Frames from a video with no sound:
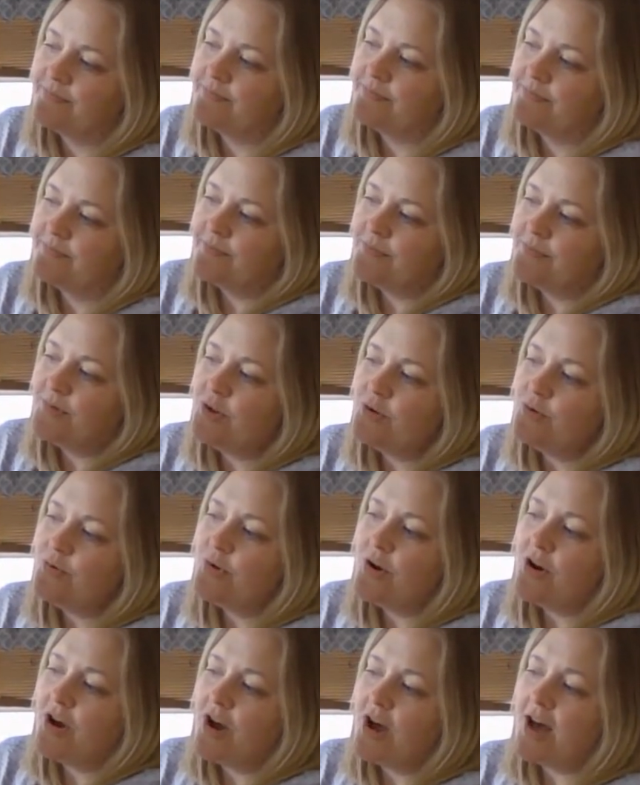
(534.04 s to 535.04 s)
You
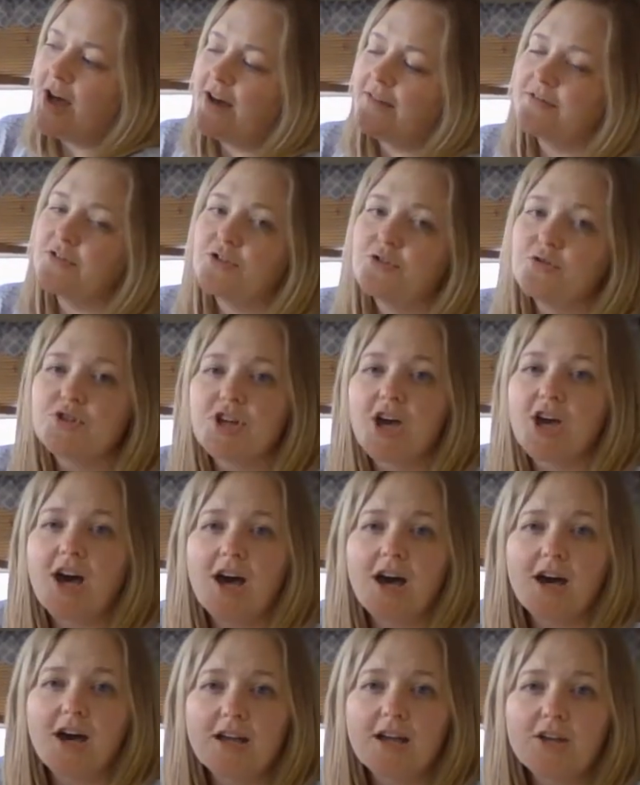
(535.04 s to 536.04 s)
have to
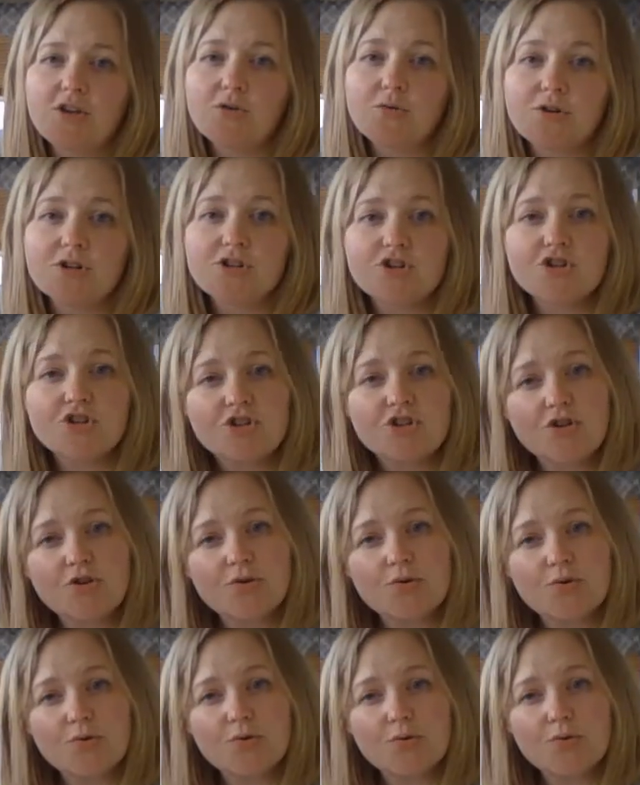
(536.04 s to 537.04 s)
tie your
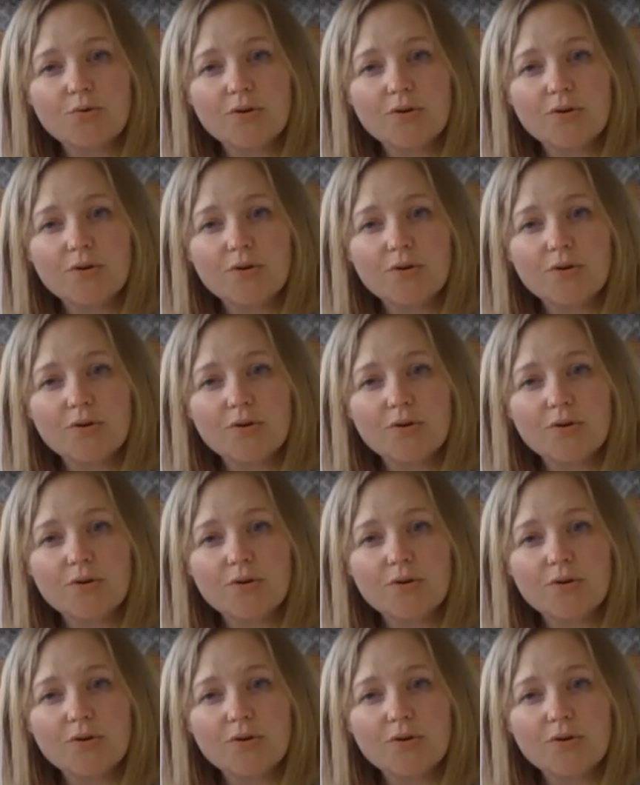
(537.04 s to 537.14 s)
shoe